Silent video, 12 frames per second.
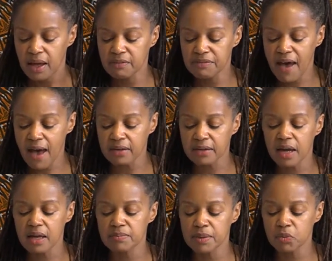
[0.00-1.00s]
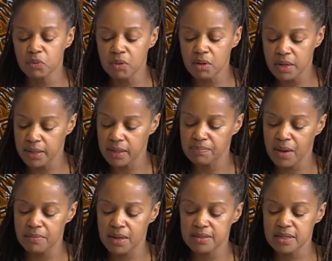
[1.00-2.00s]
In fact, I had been warned
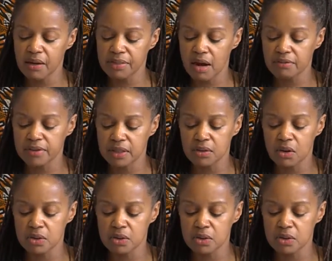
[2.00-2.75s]
by my South African